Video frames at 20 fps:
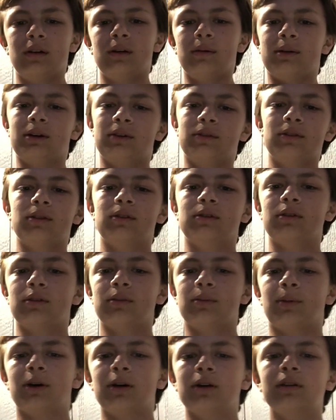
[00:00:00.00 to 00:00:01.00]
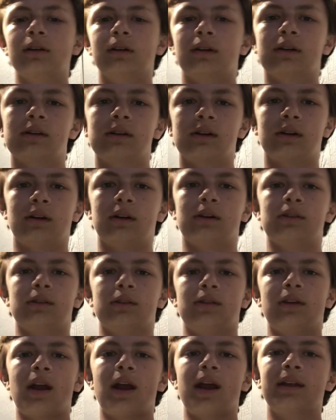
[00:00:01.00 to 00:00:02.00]
If you're smart, you can
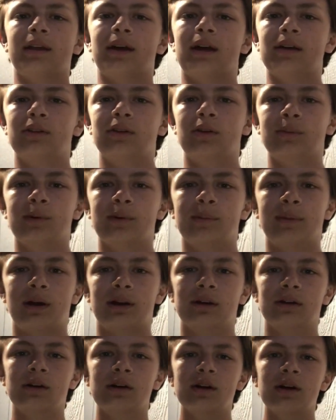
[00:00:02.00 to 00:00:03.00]
understand that a little bit better.